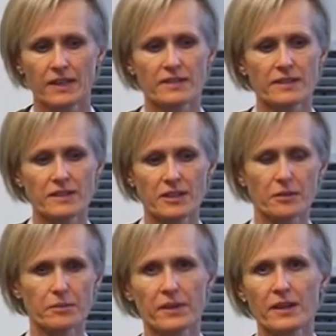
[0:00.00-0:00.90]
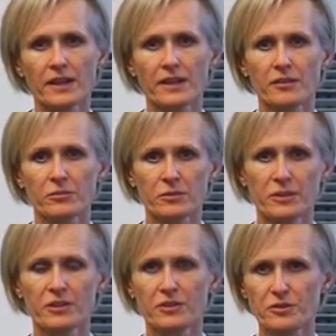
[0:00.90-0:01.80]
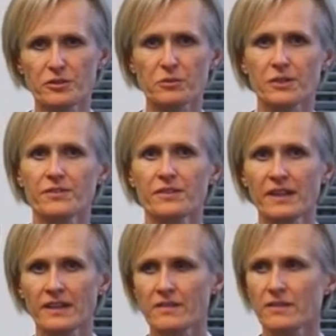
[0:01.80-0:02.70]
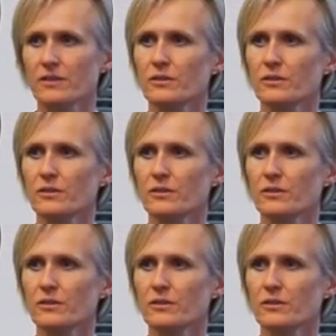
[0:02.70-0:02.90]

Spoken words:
set up by a woman who used to work for NASA,